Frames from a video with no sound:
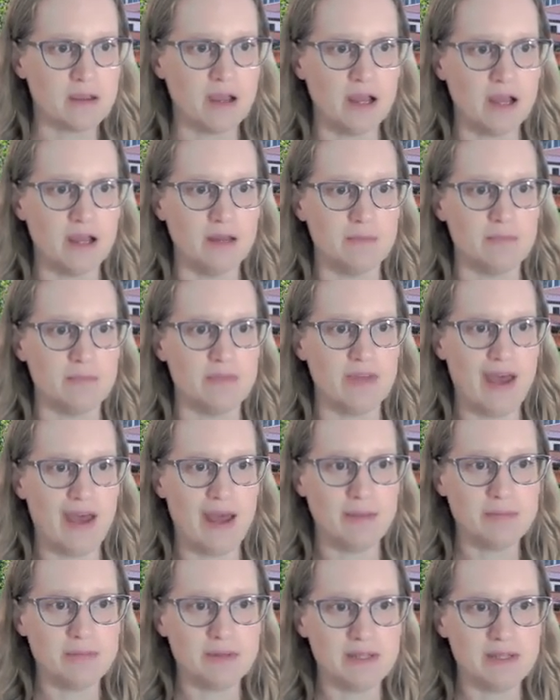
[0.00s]
The
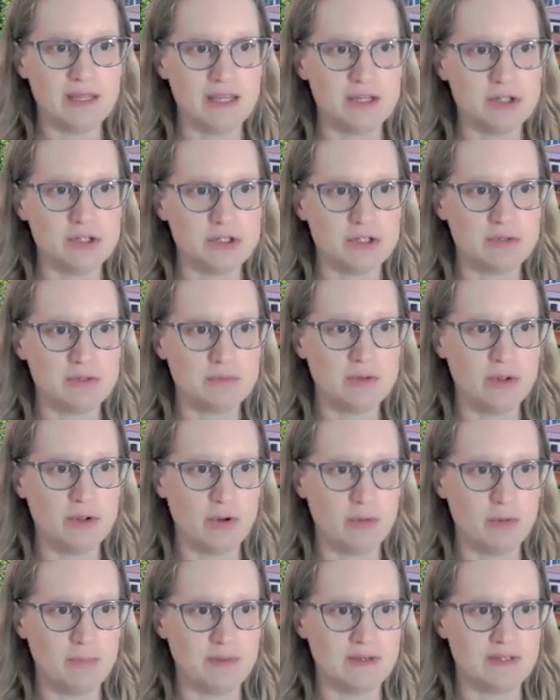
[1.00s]
application will
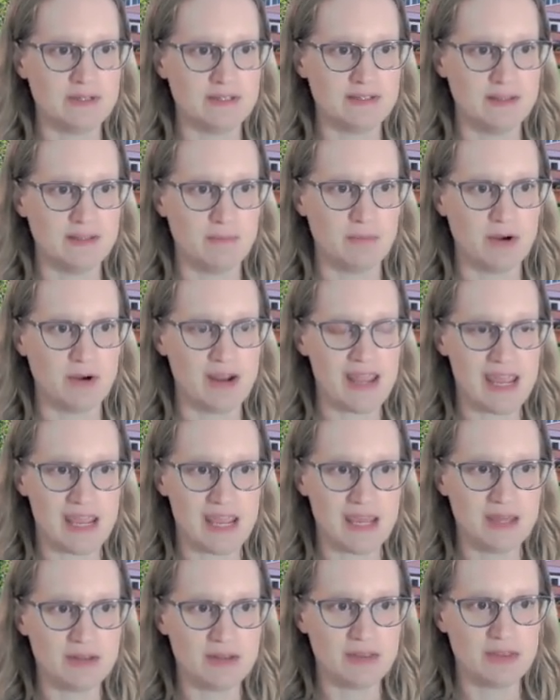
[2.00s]
open December
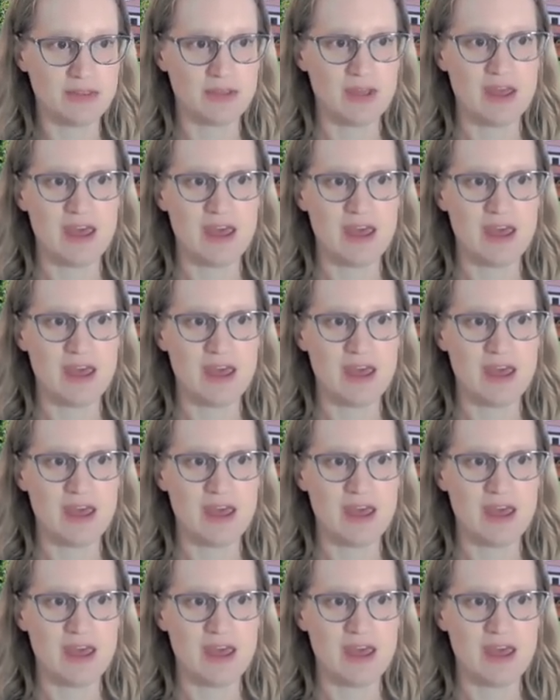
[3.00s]
8th.